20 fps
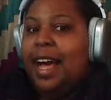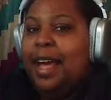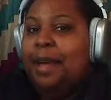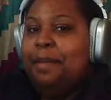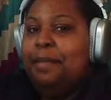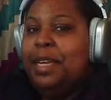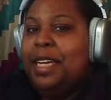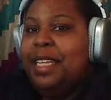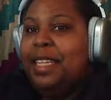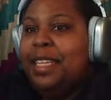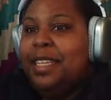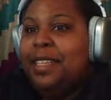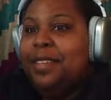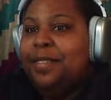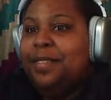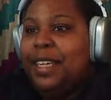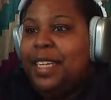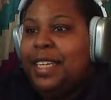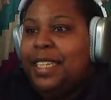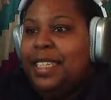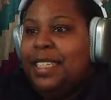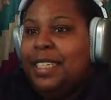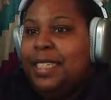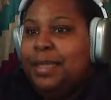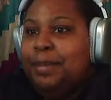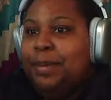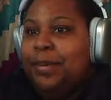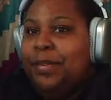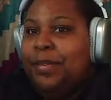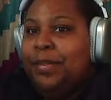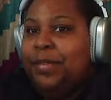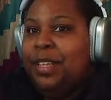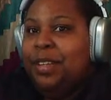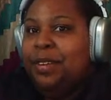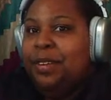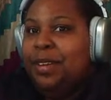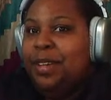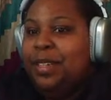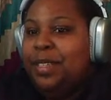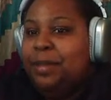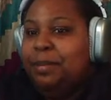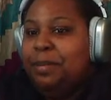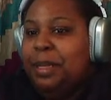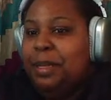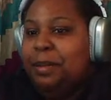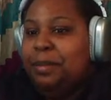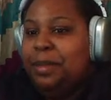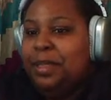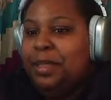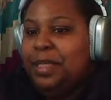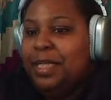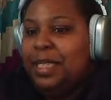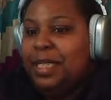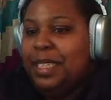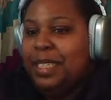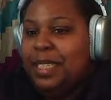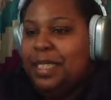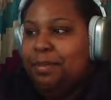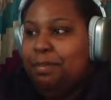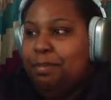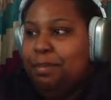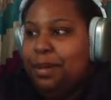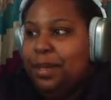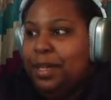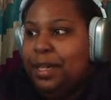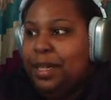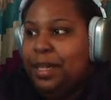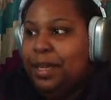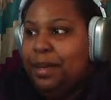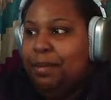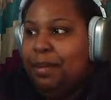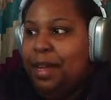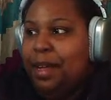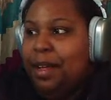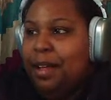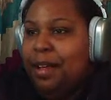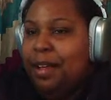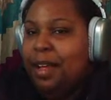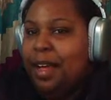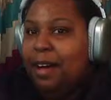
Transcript: made this very accessible for you all to be able to see this pretty well.